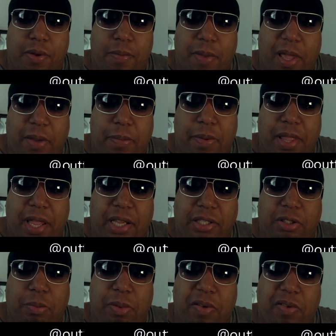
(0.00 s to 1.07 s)
make plans
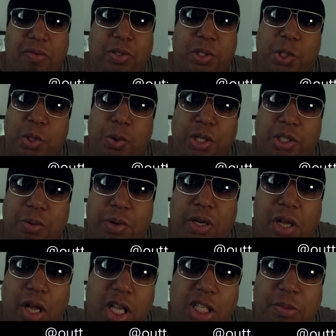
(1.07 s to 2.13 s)
to beef up securities
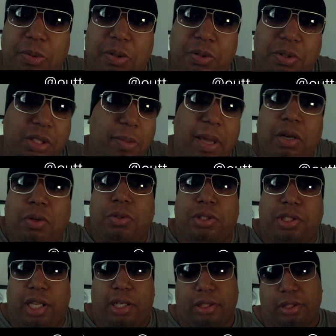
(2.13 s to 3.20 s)
around hospitals and medical
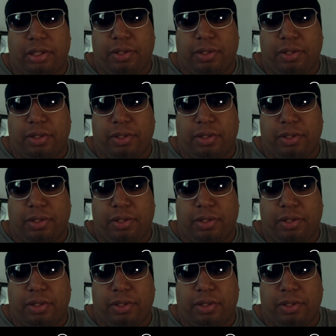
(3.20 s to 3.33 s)
centers.